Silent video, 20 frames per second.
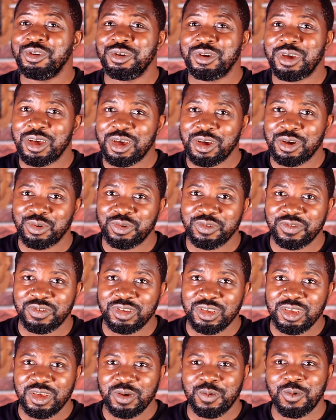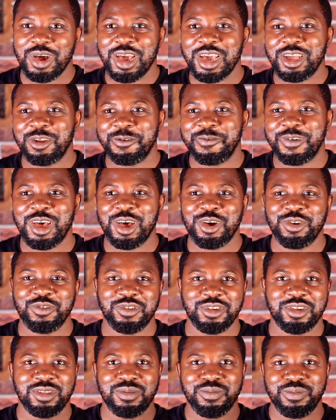your house, what kind of house
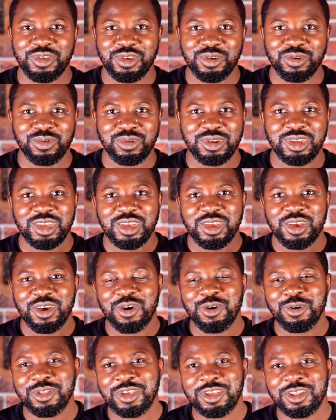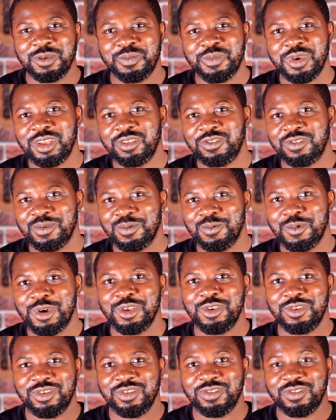you can build, all that depends on where
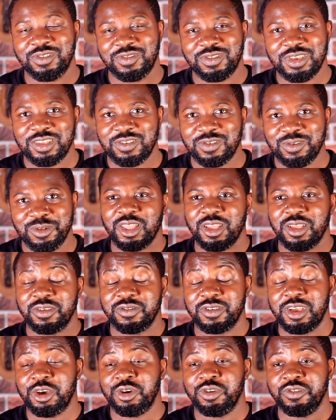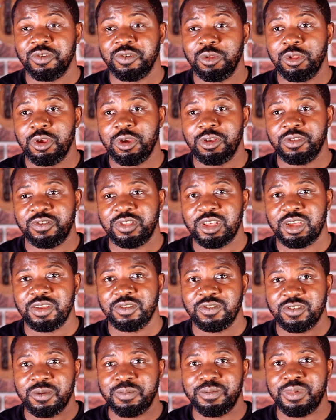you choose to settle. Because I also learned that in
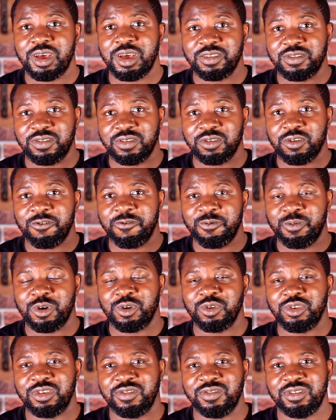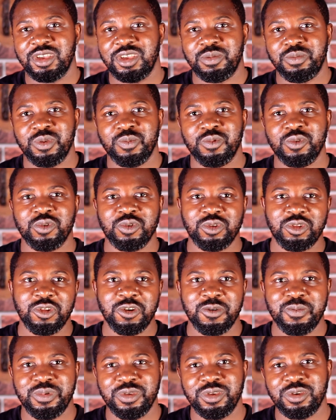some parts of Bauchi State, people could
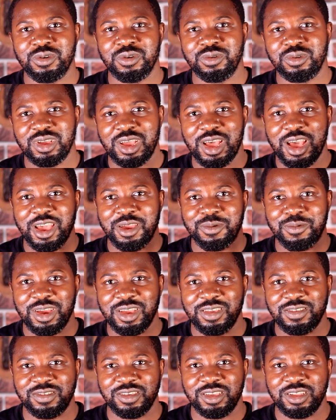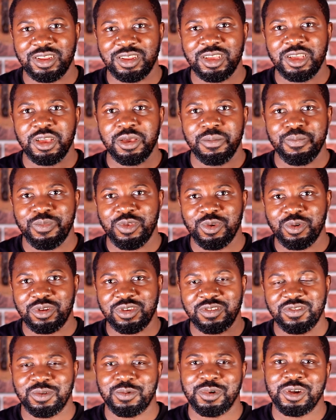not build high-rising
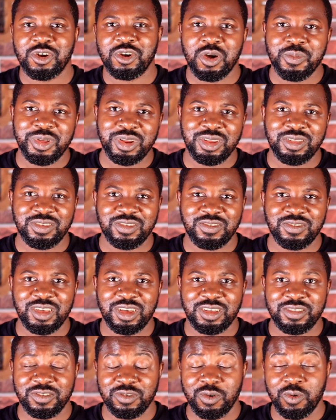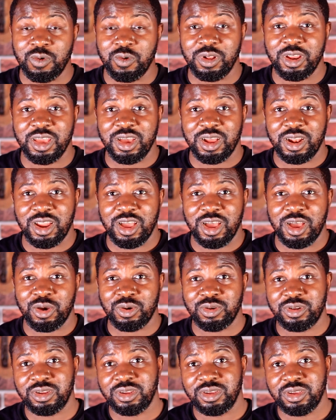buildings. There were communities that only
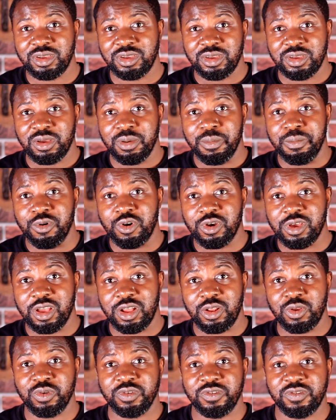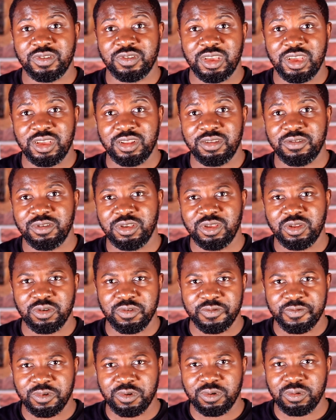allowed bungalows, and
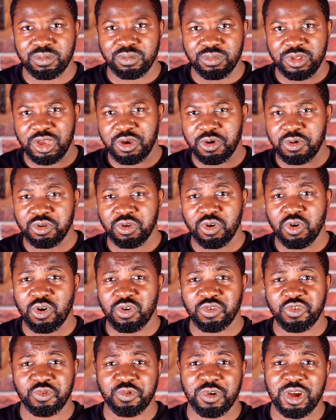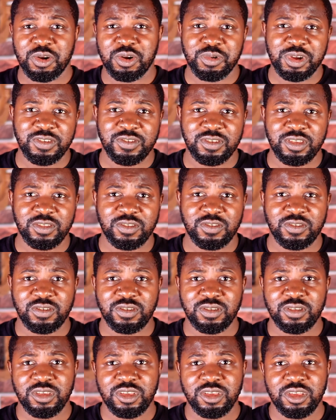for their own cultural
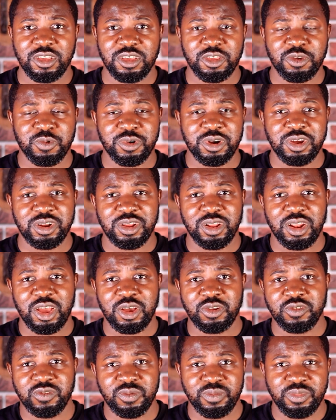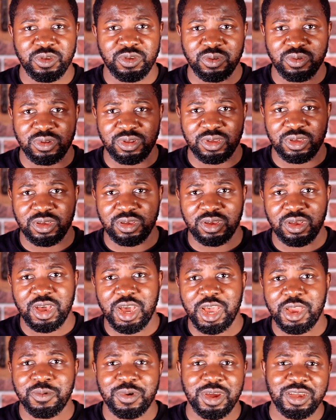reasons, you weren't allowed to build
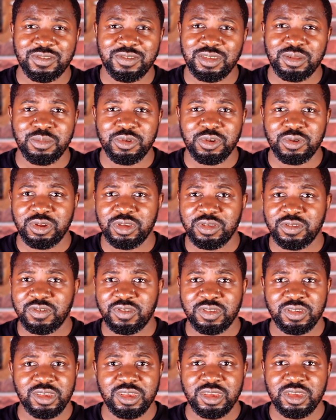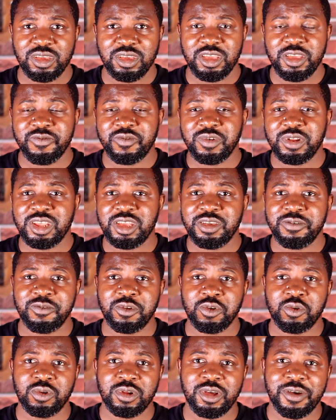high-rising buildings, even if
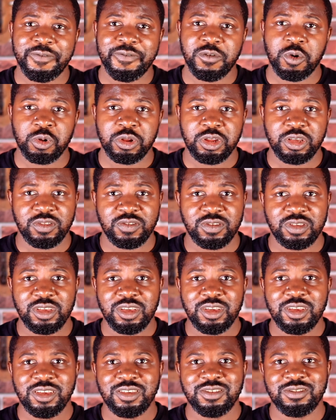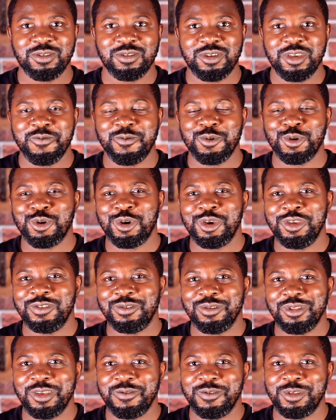you could afford it. So if you're going
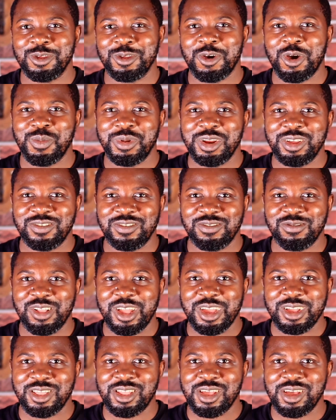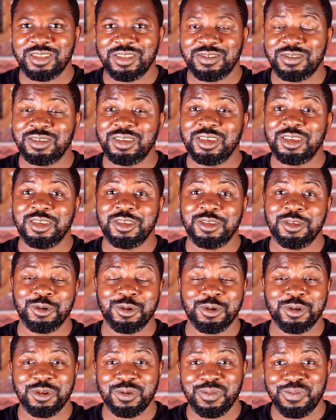to live in communities like that, you're
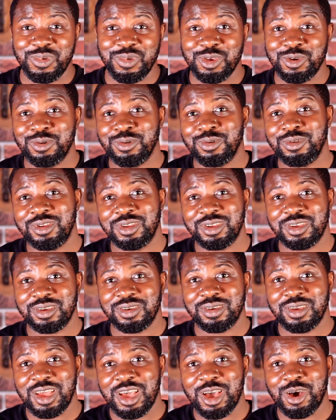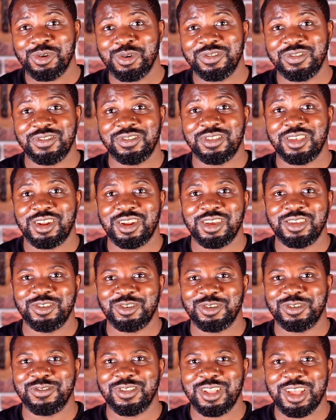going to build houses that are
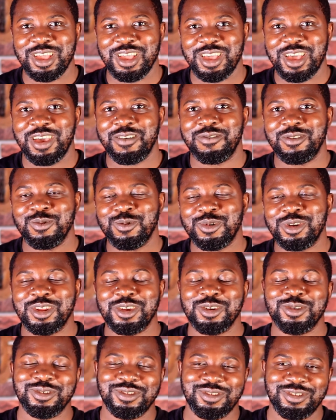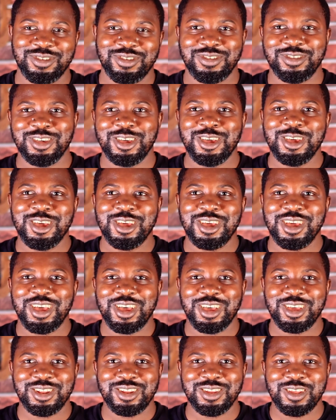just like everyone else's,
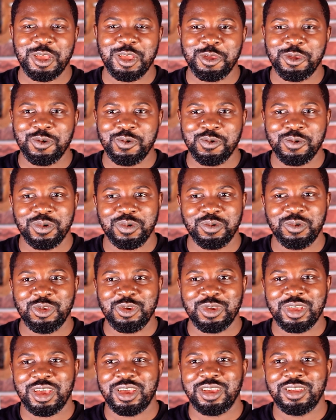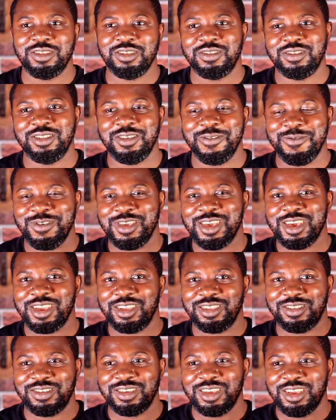and you can't
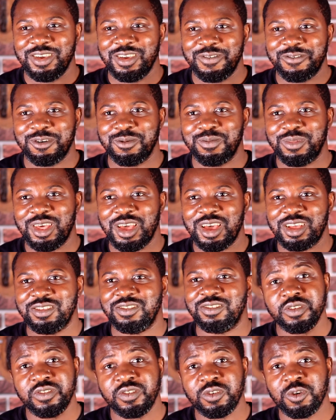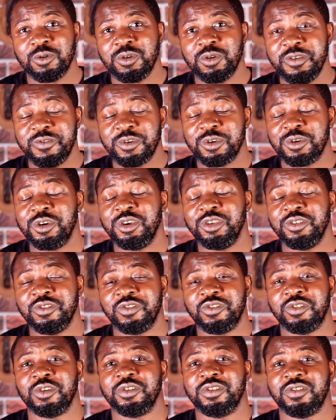deviate from that. So if you're going to
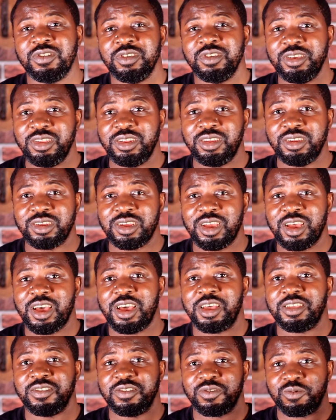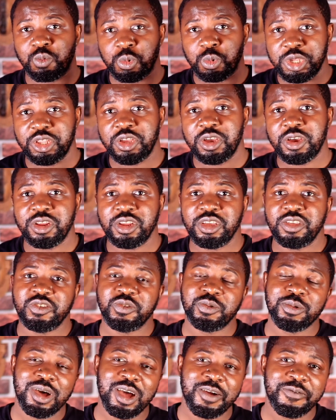succeed at returning
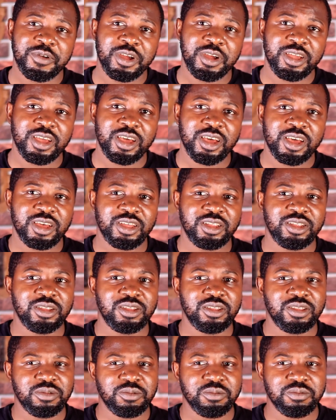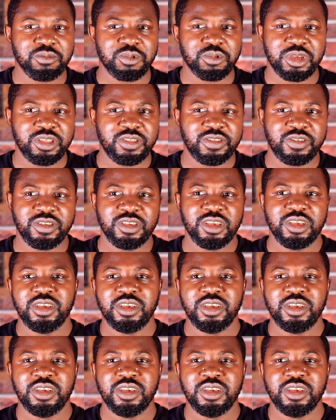to Africa and with